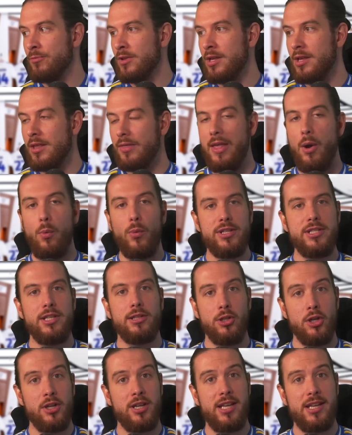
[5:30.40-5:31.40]
that when you're
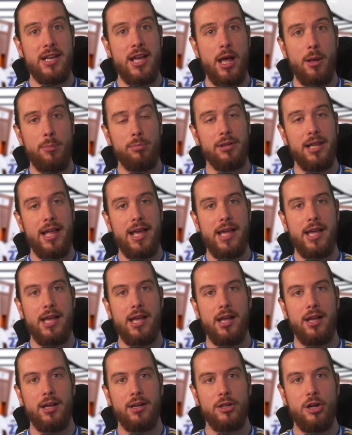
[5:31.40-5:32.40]
looking at a
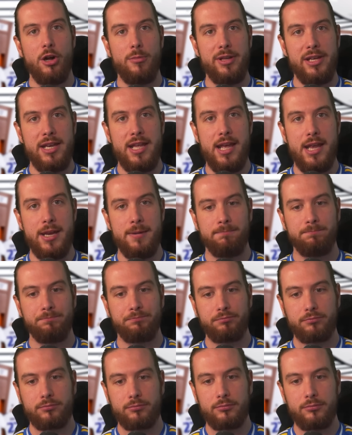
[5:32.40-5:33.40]
player coming in,
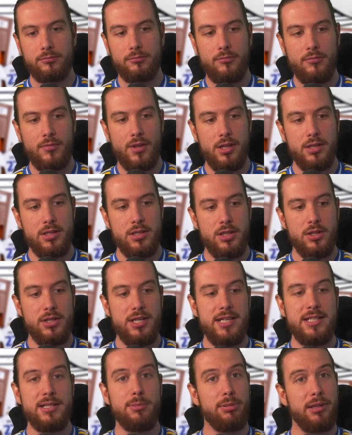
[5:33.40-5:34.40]
you
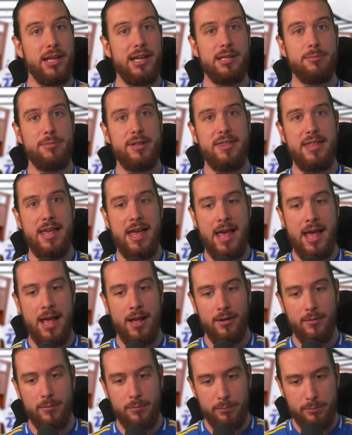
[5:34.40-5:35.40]
need to play them in their
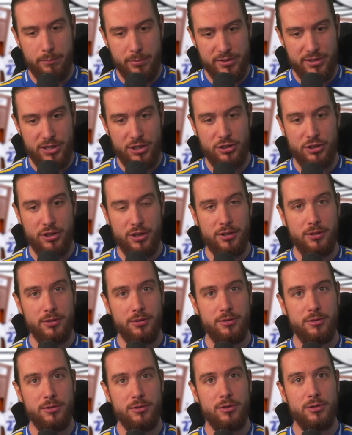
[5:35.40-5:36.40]
position,
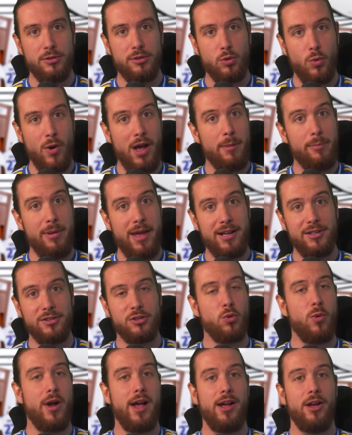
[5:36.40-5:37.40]
square pegs,
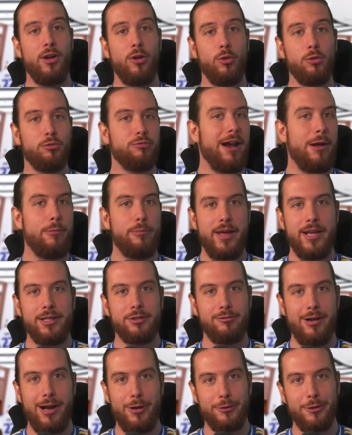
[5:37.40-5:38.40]
square holes, round pegs,
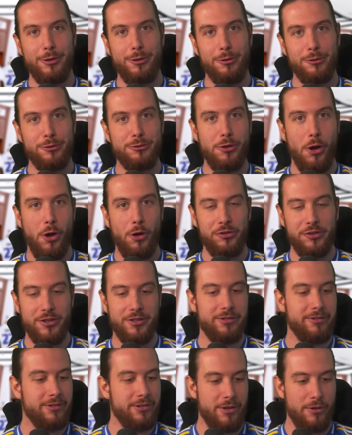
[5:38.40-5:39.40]
round holes, not
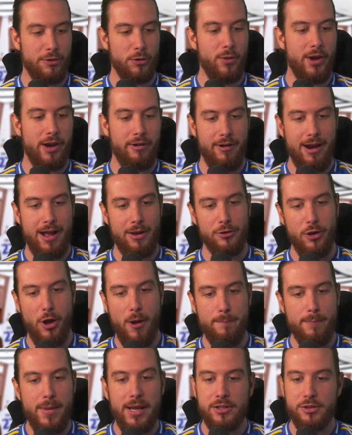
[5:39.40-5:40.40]
the other way around, not a
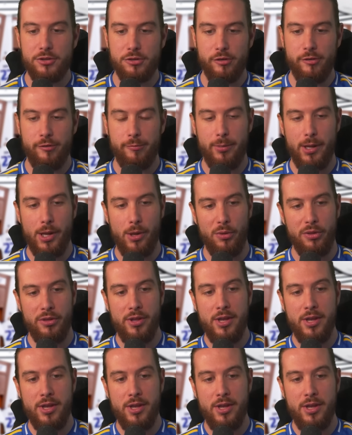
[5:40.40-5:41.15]
mixture of both.